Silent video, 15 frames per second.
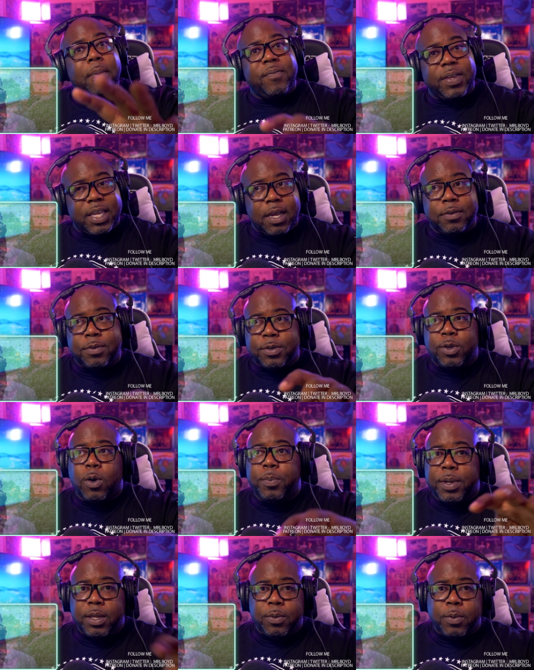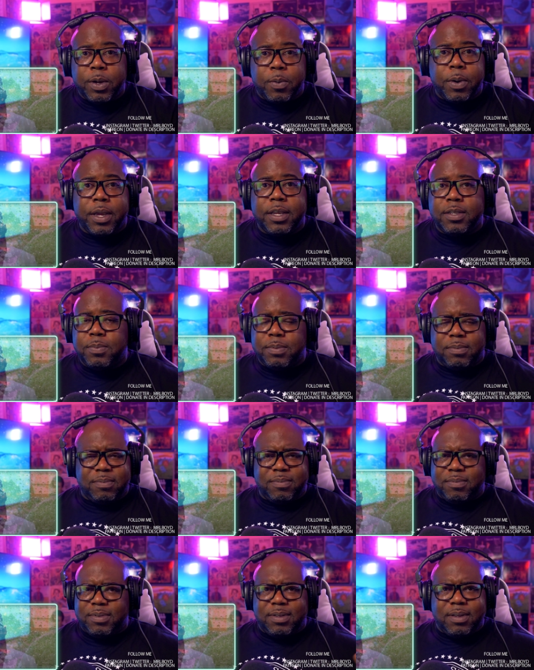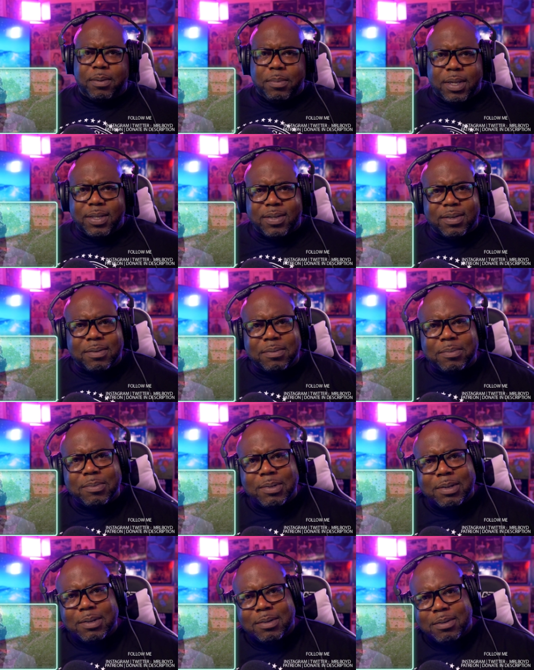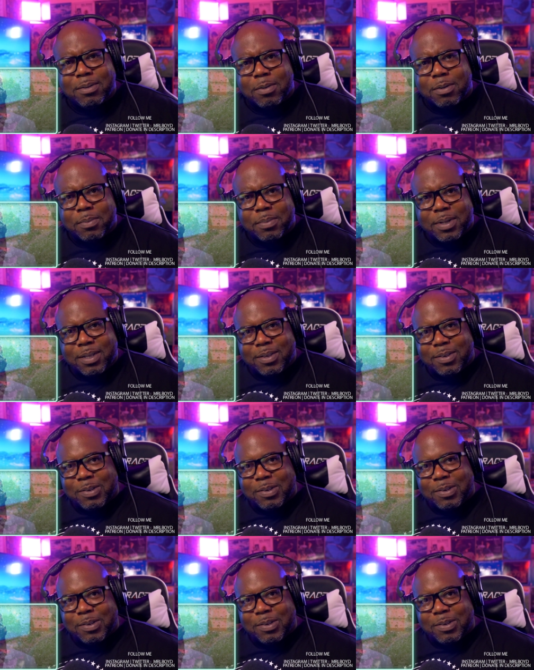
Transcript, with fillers: encountered Tobe Nwigwe, it's been it's amazing. No complaints,